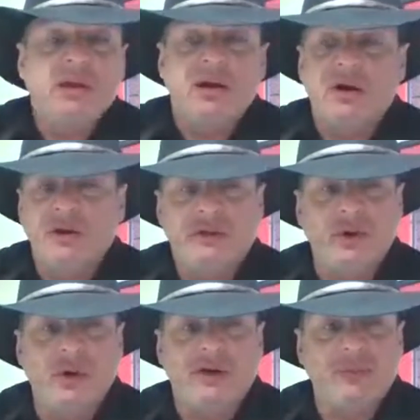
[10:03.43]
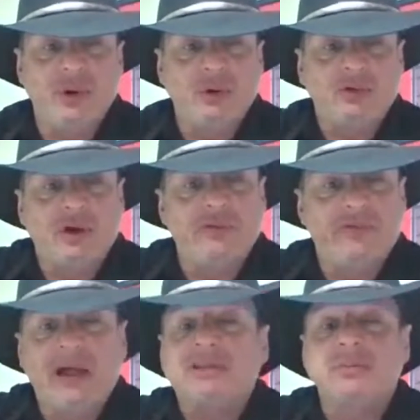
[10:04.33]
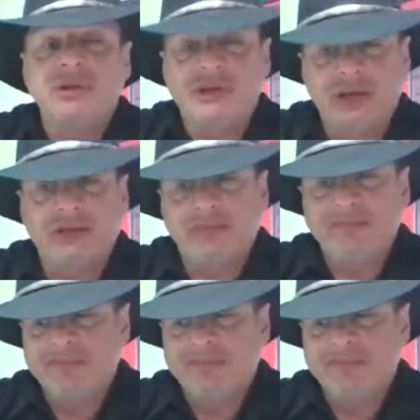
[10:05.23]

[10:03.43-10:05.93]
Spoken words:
or you throw off the boat. It's called Flotsam and Jetsam.